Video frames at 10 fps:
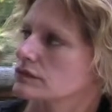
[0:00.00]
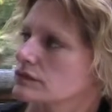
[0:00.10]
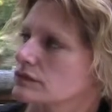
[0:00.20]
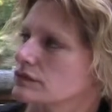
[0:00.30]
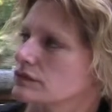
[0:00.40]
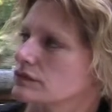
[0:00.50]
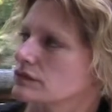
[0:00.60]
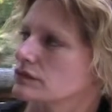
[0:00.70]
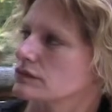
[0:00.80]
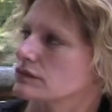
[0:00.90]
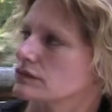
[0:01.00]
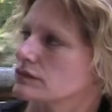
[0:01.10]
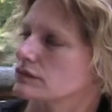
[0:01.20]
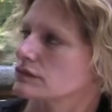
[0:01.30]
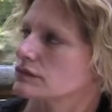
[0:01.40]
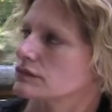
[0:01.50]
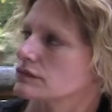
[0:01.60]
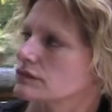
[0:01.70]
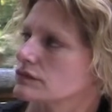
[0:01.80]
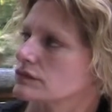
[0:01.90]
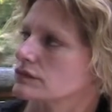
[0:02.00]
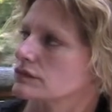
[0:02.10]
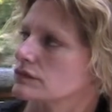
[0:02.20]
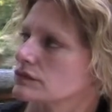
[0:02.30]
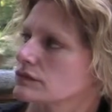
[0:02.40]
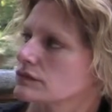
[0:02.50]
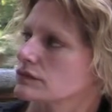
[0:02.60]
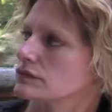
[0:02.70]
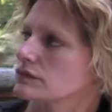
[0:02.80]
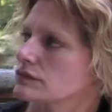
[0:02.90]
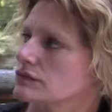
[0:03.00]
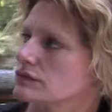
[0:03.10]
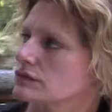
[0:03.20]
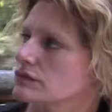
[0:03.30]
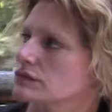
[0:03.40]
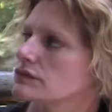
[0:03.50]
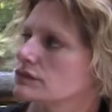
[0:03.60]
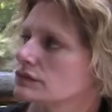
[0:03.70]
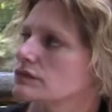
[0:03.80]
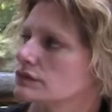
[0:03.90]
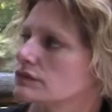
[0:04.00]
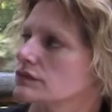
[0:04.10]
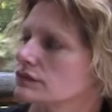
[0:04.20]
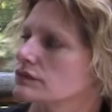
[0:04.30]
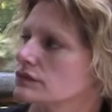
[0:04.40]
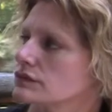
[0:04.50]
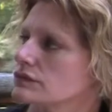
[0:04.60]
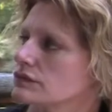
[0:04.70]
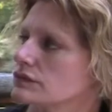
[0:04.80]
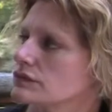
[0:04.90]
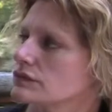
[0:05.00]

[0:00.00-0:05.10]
This person isn't speaking.